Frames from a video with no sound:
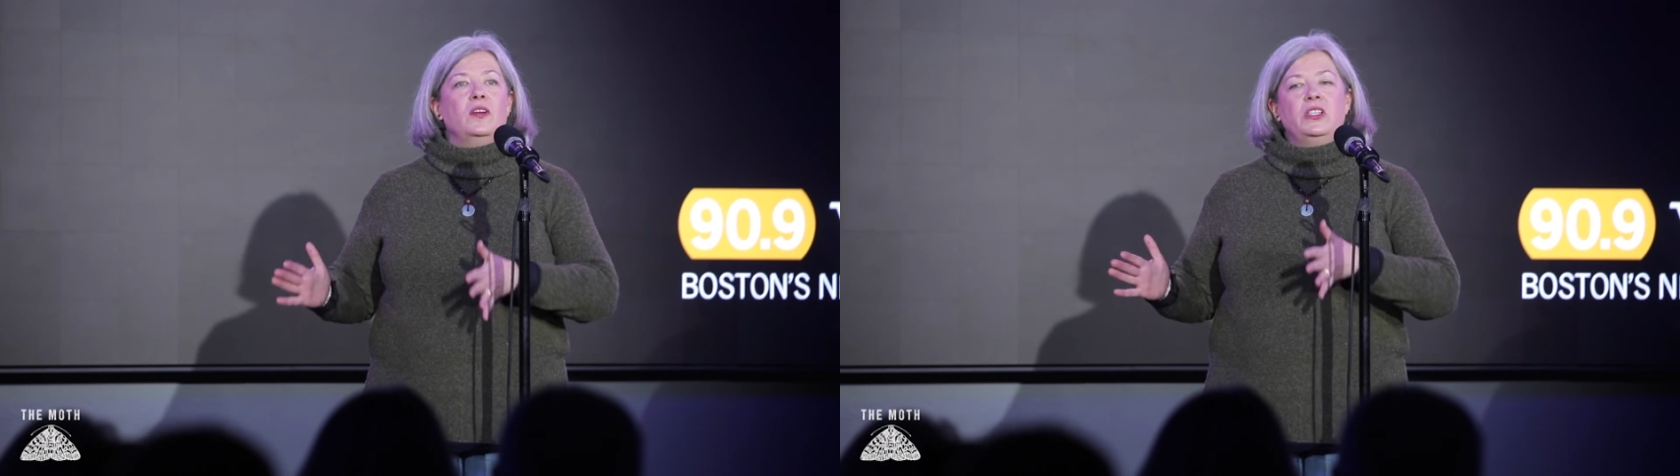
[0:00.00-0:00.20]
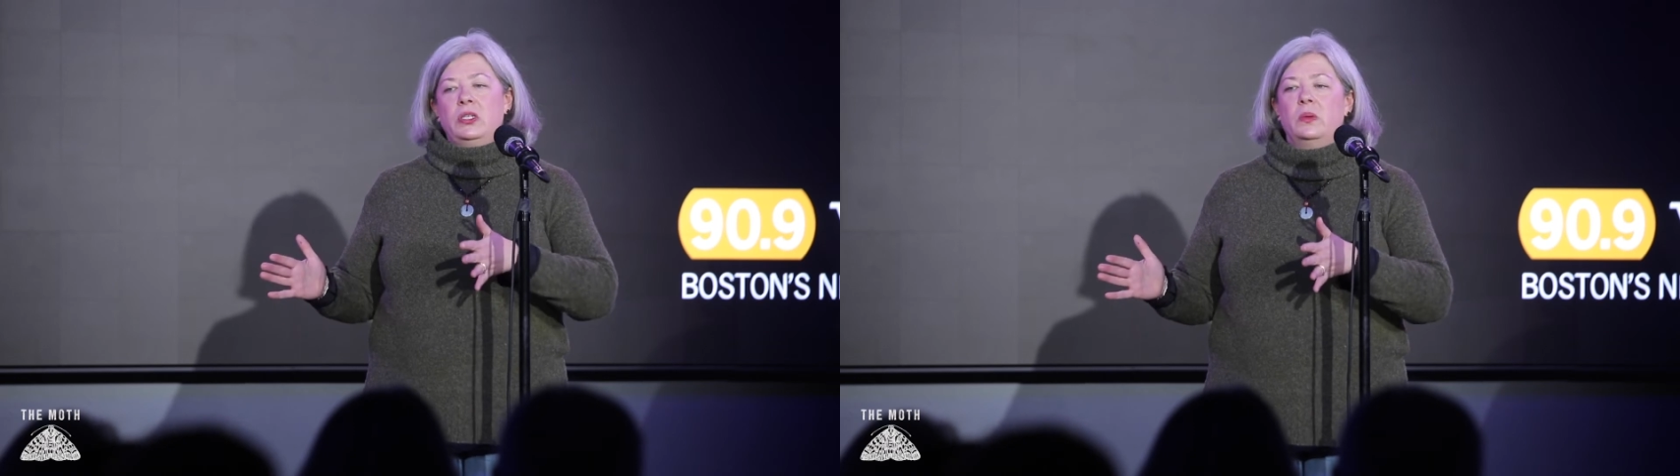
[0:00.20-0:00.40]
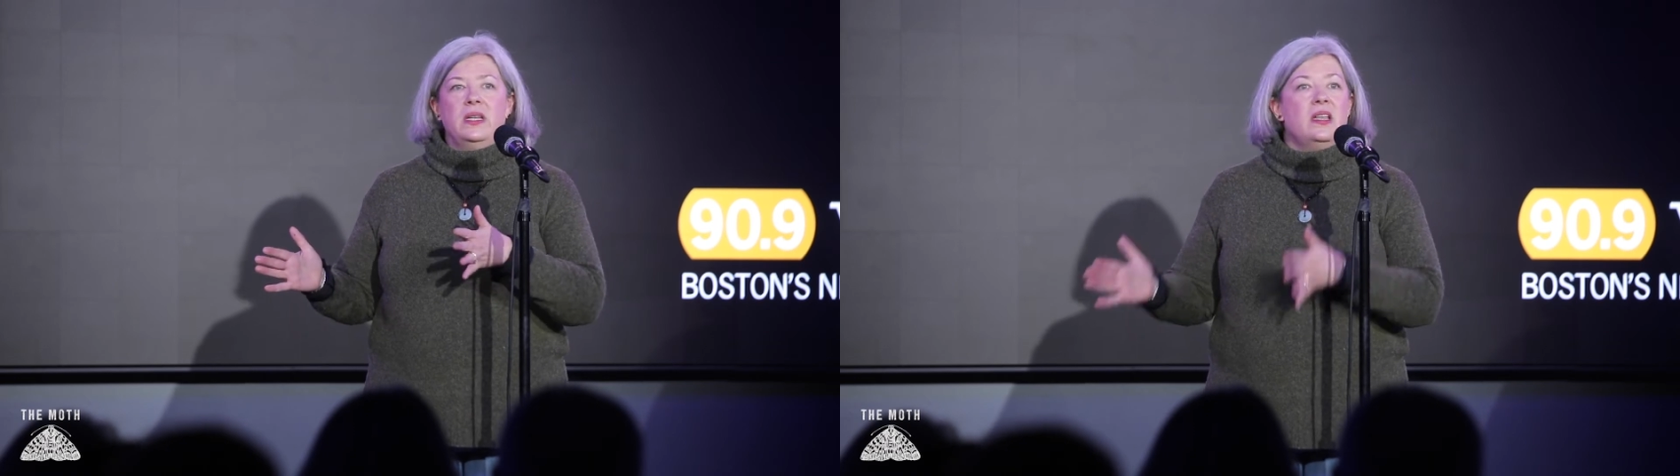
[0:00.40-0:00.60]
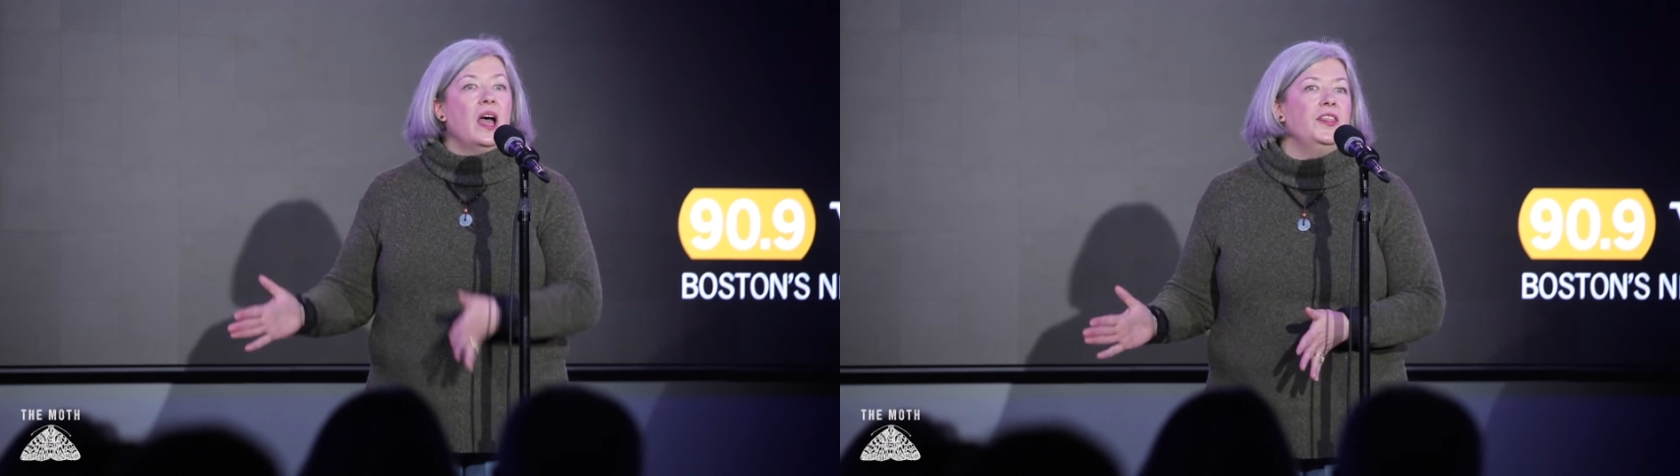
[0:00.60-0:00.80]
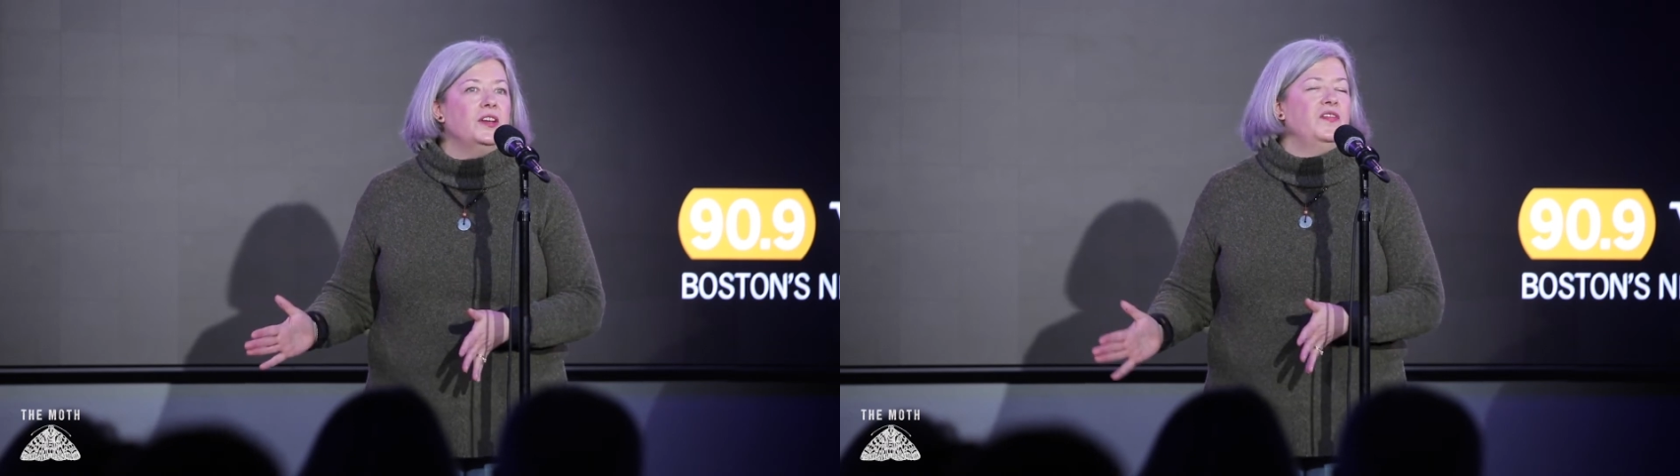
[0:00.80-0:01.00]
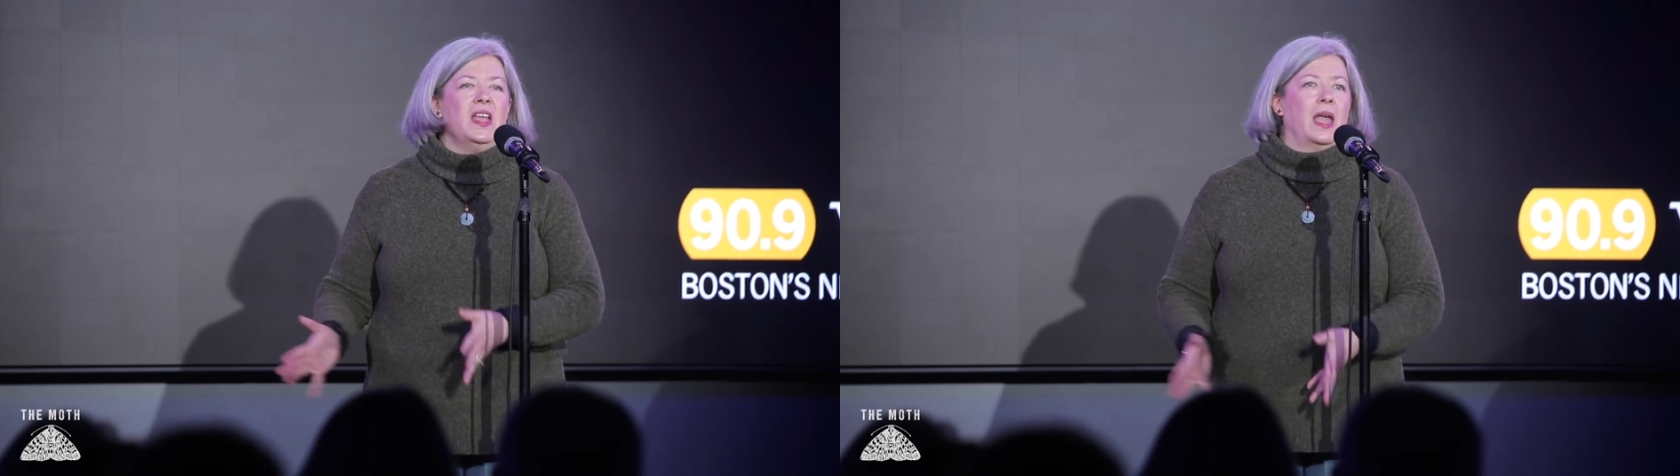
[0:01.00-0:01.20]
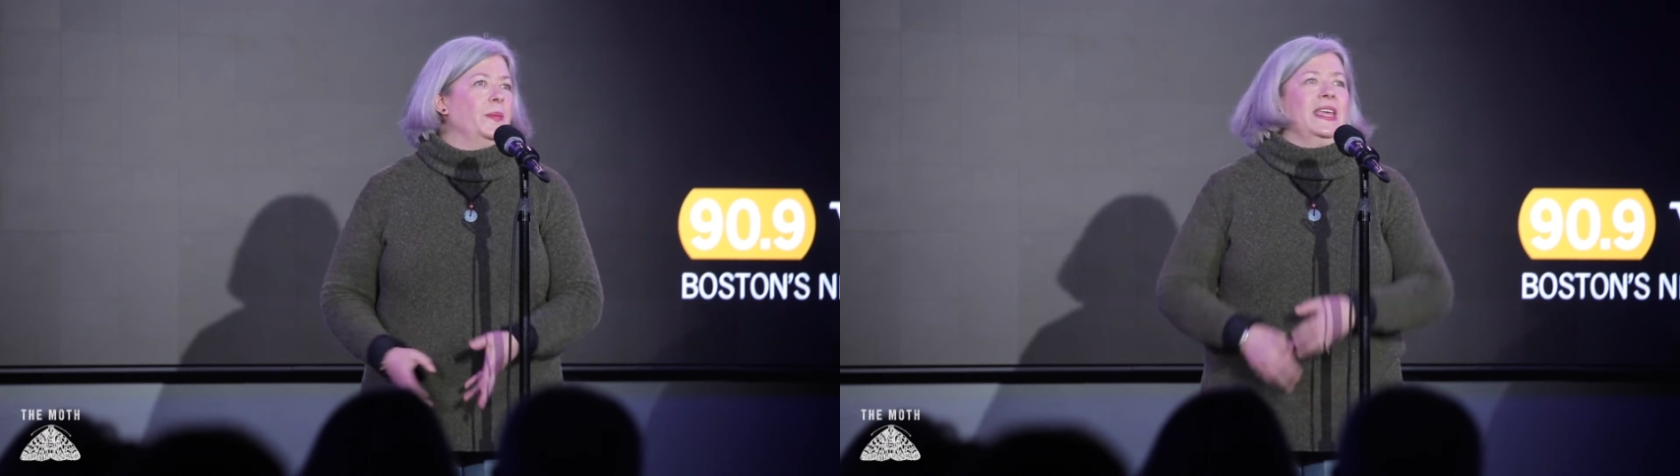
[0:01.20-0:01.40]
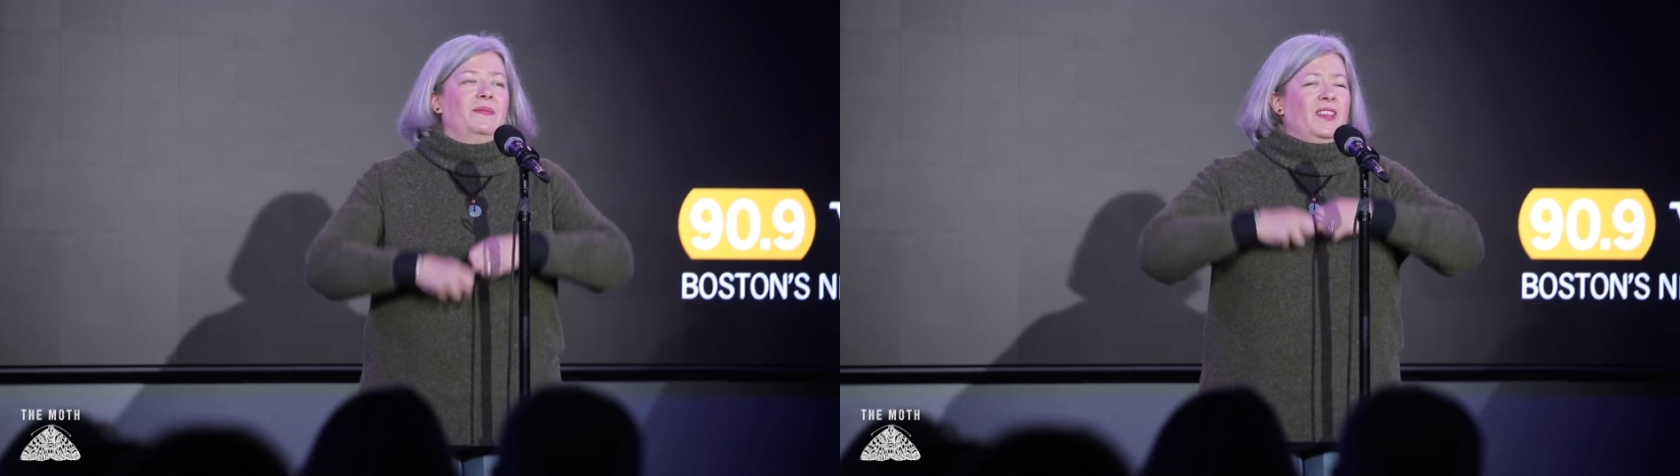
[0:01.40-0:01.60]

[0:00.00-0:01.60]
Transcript: to another VIP.